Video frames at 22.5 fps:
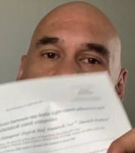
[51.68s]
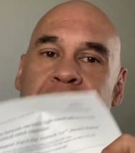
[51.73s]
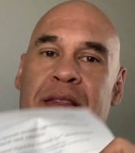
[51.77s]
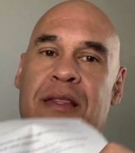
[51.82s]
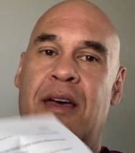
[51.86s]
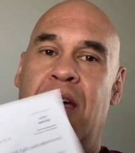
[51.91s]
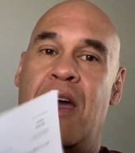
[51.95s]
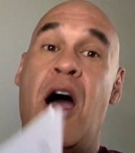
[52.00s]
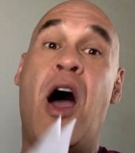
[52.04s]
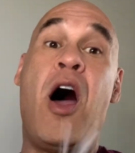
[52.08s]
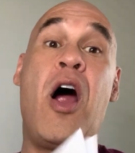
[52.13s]

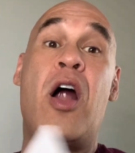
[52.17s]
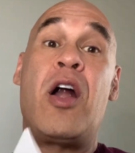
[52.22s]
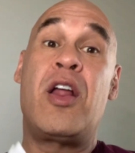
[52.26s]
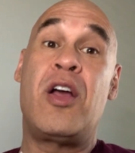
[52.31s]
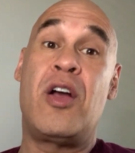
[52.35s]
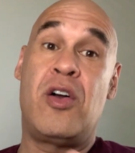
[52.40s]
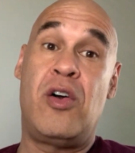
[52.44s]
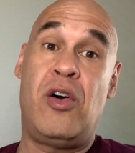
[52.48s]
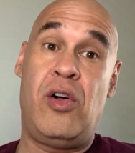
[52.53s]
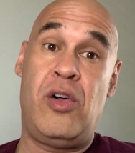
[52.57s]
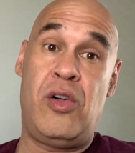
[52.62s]
the
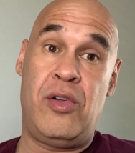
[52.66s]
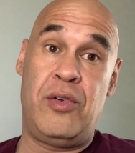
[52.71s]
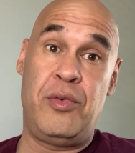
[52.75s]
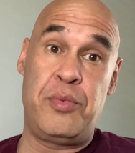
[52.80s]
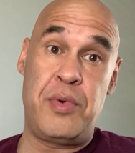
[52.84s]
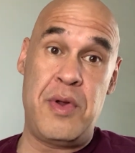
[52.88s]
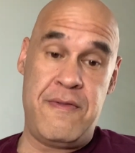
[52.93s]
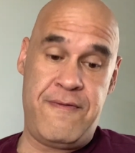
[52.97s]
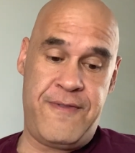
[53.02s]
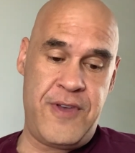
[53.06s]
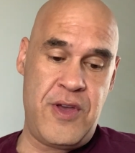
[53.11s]
article
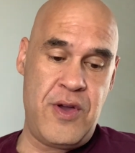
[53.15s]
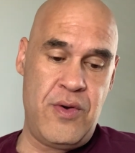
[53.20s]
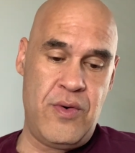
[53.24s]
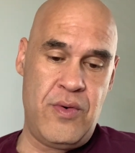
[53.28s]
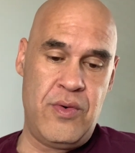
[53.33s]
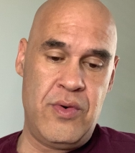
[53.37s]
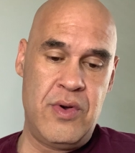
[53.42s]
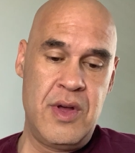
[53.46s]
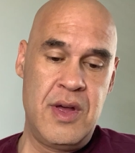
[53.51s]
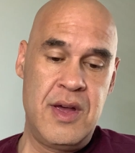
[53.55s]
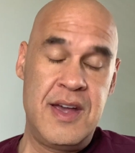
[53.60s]

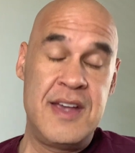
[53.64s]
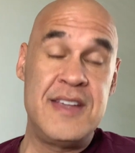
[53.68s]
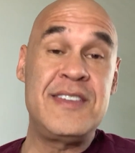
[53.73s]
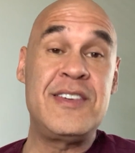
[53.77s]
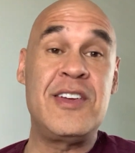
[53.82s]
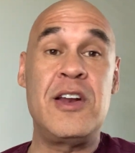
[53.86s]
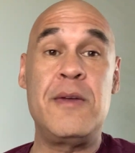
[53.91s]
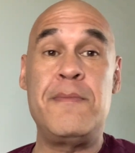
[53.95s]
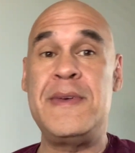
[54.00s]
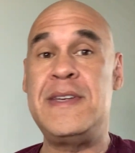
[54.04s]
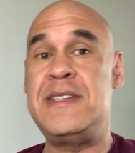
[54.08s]
review is
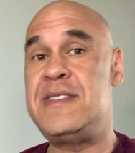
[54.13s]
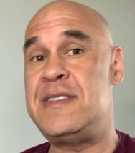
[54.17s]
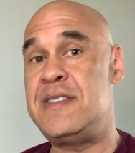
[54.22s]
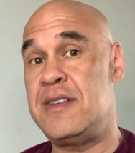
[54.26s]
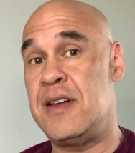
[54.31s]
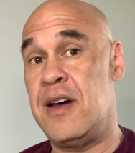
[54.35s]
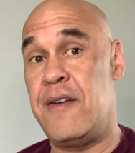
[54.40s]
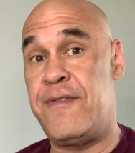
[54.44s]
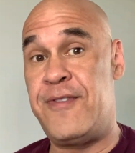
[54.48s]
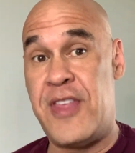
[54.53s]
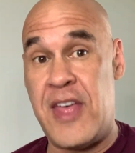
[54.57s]
going to be
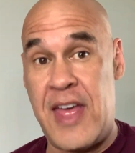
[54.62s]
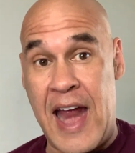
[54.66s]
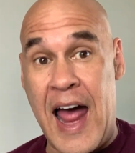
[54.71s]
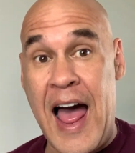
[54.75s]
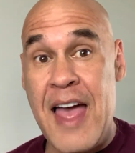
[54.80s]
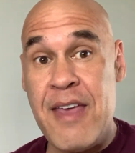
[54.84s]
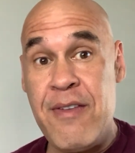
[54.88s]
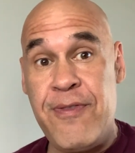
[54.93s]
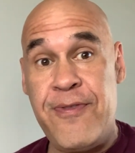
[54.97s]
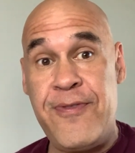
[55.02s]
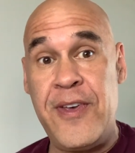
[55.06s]
stuff that
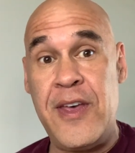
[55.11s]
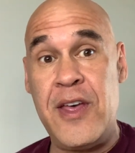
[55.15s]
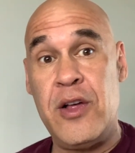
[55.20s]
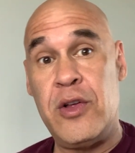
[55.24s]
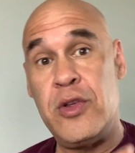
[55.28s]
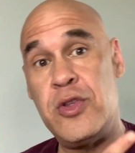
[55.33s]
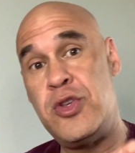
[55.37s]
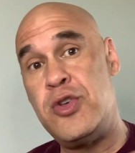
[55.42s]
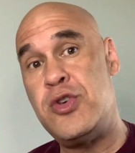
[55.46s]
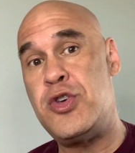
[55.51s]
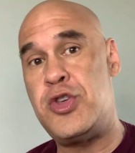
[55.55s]
I
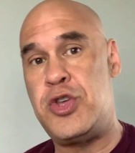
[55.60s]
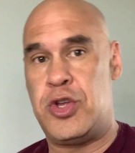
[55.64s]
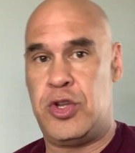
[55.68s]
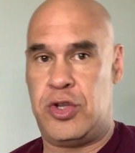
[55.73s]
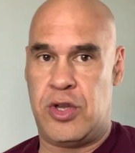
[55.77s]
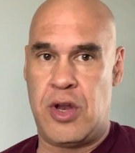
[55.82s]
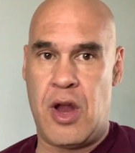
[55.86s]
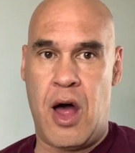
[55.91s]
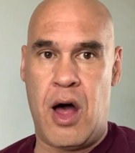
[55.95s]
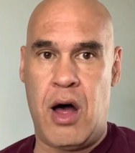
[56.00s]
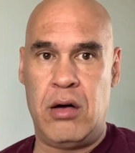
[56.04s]
feel you
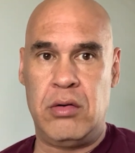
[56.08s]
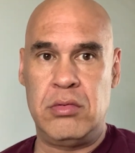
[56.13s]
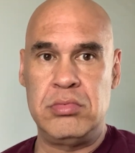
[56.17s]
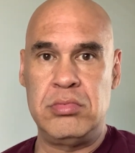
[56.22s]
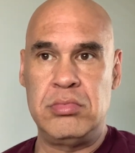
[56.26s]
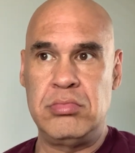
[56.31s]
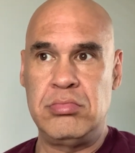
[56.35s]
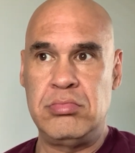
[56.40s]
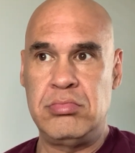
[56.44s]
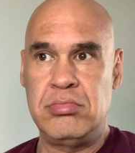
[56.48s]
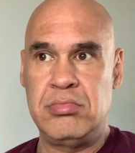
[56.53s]
should know.
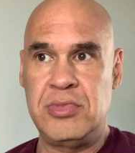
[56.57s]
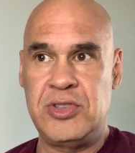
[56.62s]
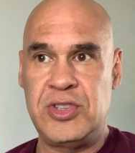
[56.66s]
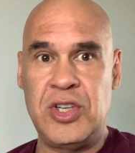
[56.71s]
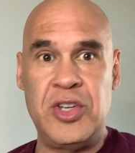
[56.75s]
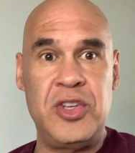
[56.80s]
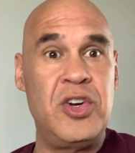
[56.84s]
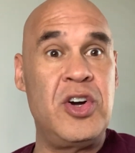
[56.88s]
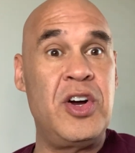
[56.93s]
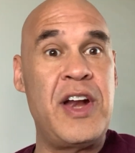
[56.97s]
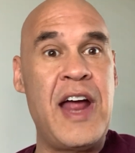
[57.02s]
So
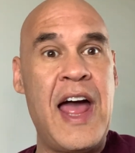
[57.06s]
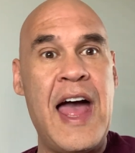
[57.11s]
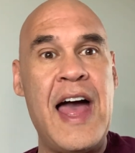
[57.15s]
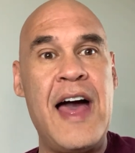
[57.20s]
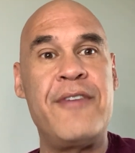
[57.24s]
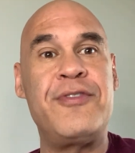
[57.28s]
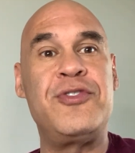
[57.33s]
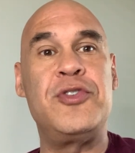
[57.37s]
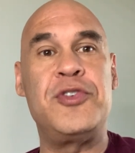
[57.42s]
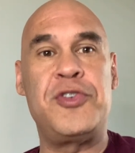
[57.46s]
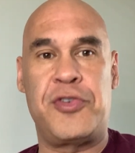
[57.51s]
you're going to
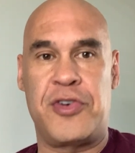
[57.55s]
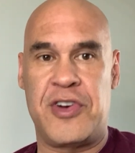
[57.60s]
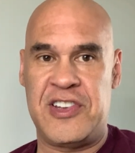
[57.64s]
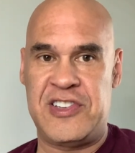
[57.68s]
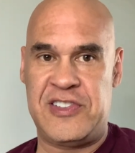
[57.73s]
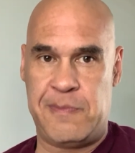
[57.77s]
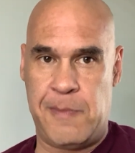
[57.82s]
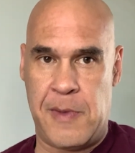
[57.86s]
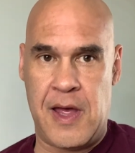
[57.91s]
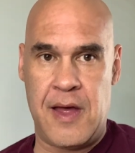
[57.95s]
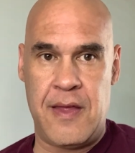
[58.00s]
have to
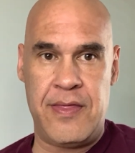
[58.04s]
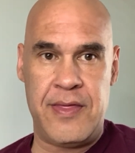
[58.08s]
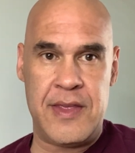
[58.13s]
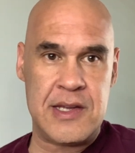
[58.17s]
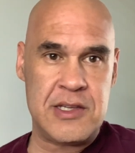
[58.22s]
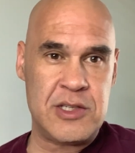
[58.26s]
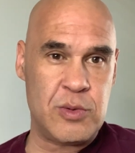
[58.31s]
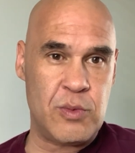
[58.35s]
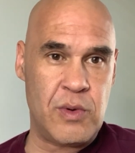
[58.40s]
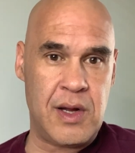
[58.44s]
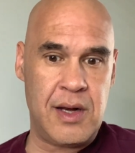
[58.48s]
trust me on
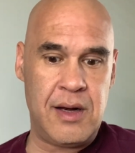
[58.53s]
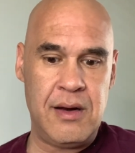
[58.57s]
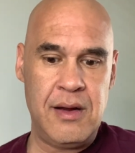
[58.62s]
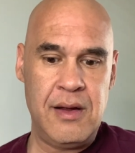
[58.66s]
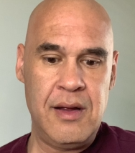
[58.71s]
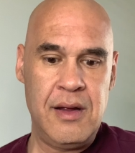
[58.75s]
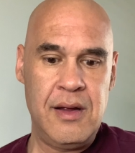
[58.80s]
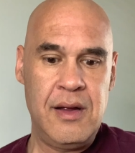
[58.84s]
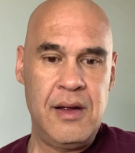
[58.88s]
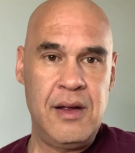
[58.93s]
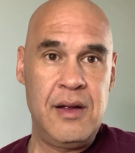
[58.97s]
this one.
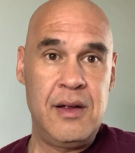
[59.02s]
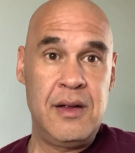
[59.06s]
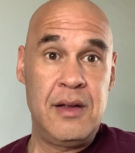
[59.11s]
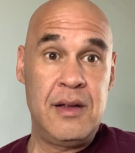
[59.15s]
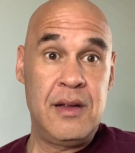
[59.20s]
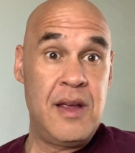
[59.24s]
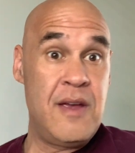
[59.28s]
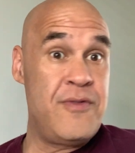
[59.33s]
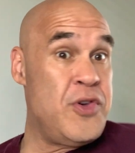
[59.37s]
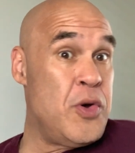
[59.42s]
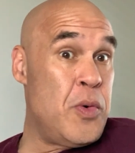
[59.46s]

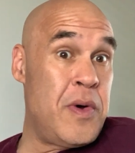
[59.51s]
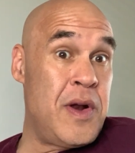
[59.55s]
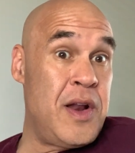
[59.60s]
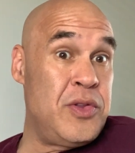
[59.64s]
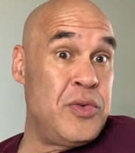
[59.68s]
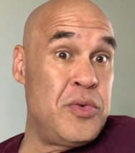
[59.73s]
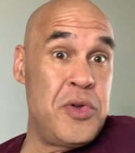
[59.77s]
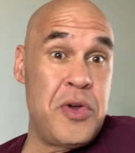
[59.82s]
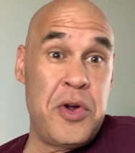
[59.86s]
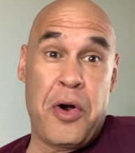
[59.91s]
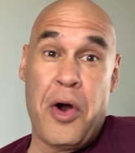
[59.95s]
If you want to
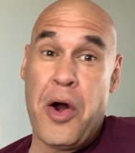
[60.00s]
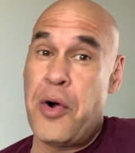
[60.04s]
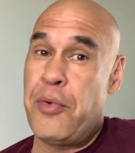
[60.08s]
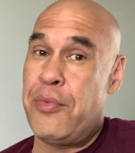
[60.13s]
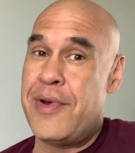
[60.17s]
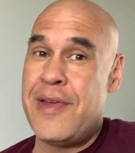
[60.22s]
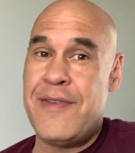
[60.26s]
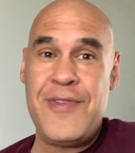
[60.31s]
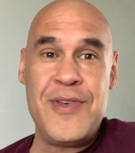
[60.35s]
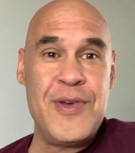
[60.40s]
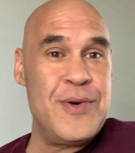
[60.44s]
do your
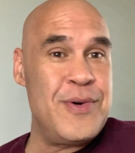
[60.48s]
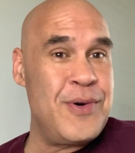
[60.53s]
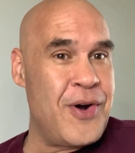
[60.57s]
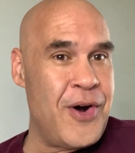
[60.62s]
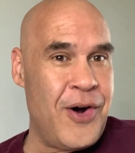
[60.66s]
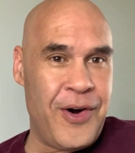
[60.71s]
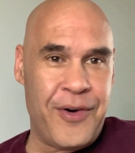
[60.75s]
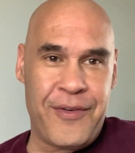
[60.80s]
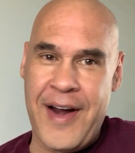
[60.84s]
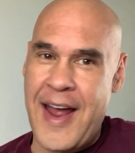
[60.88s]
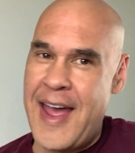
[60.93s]
own review,
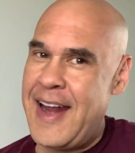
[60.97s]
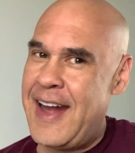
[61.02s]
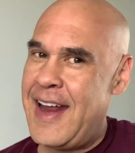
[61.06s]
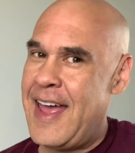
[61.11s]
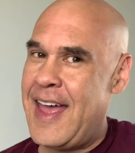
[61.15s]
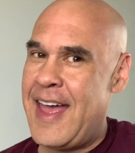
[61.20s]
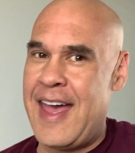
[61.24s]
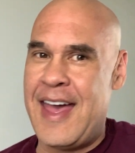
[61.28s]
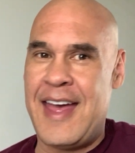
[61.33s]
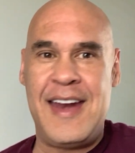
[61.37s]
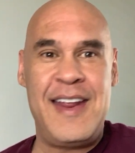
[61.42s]
go right
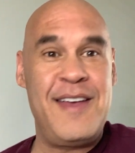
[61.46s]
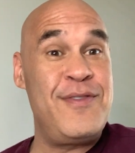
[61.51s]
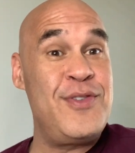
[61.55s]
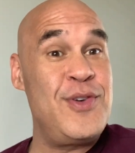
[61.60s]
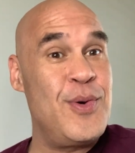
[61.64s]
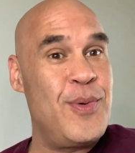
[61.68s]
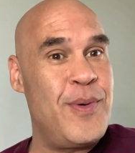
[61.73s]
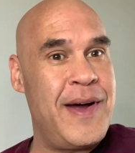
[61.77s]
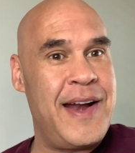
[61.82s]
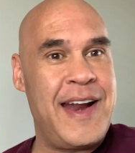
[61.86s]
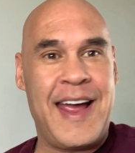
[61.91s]
ahead. If
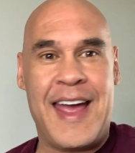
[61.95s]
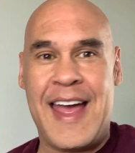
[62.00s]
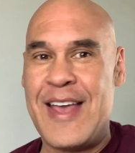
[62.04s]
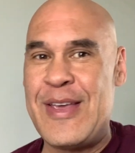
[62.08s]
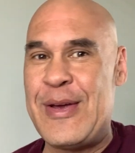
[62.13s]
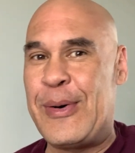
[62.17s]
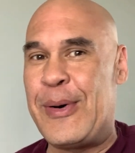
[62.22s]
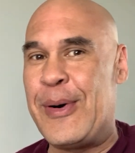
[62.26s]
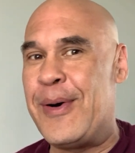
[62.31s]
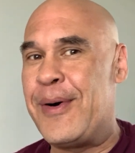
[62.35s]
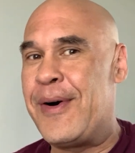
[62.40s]
you want to get
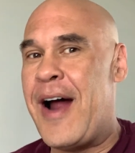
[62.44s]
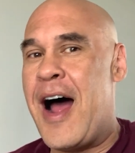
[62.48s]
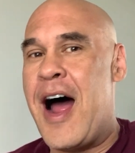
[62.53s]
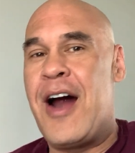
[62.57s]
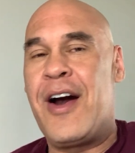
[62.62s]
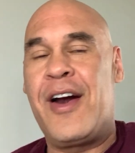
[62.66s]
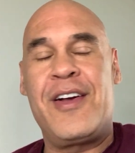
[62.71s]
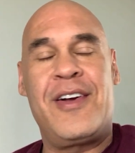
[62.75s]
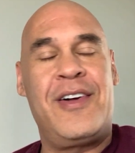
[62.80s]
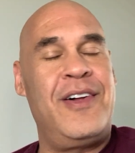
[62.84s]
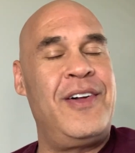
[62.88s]
your own
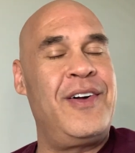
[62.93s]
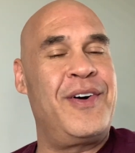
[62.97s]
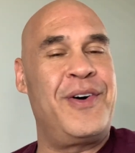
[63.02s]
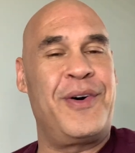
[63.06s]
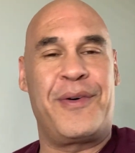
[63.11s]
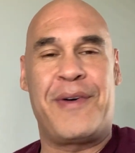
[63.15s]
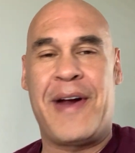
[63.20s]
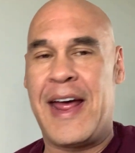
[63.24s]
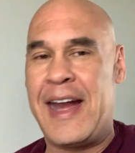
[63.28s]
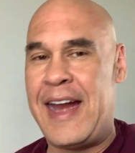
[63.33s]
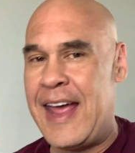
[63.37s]
article, go
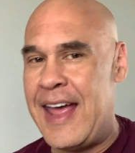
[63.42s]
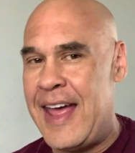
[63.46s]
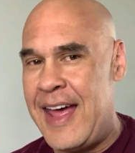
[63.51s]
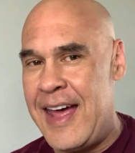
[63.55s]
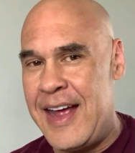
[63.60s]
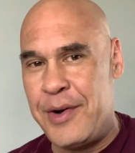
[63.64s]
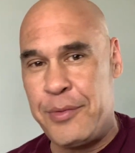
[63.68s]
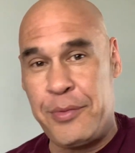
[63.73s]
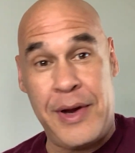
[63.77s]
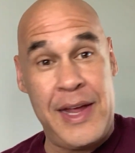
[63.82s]
right ahead,